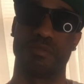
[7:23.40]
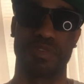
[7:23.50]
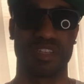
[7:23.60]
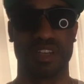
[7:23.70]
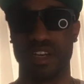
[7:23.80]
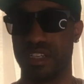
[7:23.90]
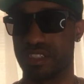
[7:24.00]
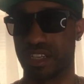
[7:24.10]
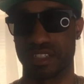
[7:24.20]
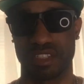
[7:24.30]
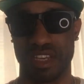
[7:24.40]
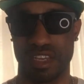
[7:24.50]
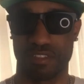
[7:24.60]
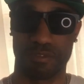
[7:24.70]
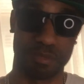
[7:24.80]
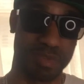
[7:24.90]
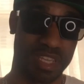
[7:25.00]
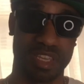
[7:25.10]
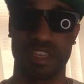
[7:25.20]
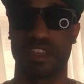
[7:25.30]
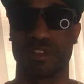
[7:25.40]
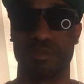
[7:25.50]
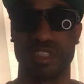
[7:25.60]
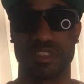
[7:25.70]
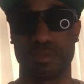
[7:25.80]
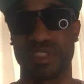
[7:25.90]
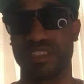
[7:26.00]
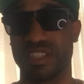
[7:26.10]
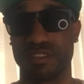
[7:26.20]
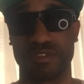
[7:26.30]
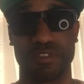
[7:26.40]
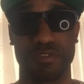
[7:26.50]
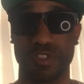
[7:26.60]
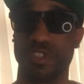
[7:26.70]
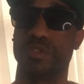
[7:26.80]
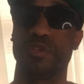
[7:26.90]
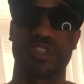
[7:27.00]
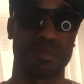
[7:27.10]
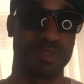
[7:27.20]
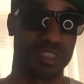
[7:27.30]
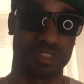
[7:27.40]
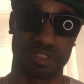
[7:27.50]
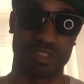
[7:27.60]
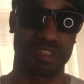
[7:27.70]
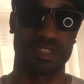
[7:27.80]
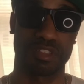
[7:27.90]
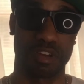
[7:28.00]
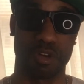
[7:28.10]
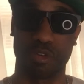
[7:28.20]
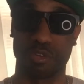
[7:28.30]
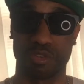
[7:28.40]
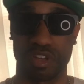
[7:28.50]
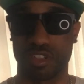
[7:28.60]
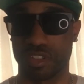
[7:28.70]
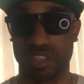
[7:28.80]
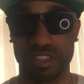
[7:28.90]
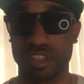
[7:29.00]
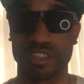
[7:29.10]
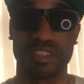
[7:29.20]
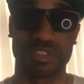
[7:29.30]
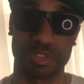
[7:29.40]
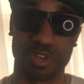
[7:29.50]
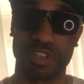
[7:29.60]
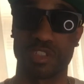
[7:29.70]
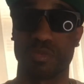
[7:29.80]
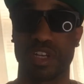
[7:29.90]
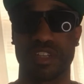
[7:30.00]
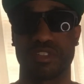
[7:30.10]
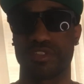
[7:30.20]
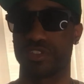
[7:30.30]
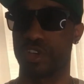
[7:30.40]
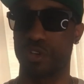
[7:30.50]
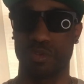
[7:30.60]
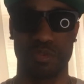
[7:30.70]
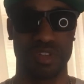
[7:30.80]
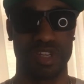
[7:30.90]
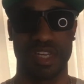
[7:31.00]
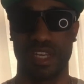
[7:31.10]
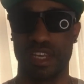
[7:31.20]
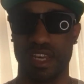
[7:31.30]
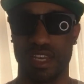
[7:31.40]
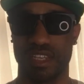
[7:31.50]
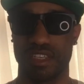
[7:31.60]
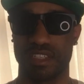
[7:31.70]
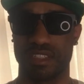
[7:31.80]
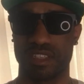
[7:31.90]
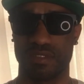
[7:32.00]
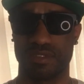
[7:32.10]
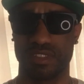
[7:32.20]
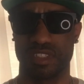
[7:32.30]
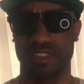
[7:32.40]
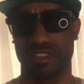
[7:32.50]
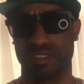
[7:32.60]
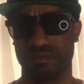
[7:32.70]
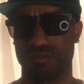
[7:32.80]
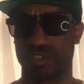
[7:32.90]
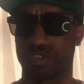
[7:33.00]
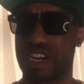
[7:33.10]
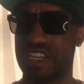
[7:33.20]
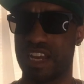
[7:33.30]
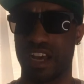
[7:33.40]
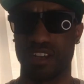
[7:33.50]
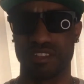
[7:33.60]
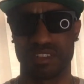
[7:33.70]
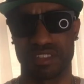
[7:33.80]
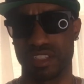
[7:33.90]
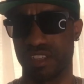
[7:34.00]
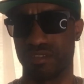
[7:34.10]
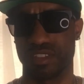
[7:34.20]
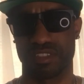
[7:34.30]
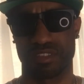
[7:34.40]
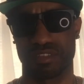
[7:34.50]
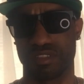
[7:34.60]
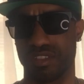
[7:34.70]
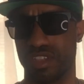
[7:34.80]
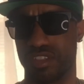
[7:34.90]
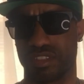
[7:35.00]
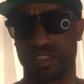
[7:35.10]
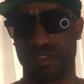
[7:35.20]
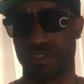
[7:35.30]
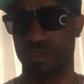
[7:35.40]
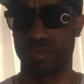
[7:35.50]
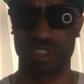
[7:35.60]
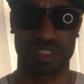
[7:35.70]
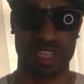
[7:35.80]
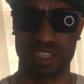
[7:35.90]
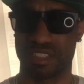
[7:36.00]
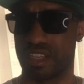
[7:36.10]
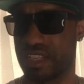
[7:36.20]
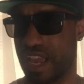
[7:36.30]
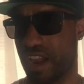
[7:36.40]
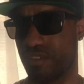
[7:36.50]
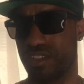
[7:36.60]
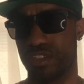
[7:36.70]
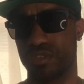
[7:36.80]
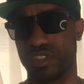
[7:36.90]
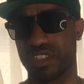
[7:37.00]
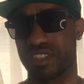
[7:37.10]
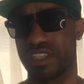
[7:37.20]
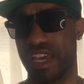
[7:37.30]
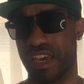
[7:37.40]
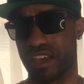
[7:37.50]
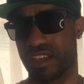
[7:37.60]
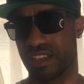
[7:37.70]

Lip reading: because, like I said, for me, it could be something different. For you, it could be some whole another story as well. So it's definitely try it out and see if it's good for you because, like I said, that every note does take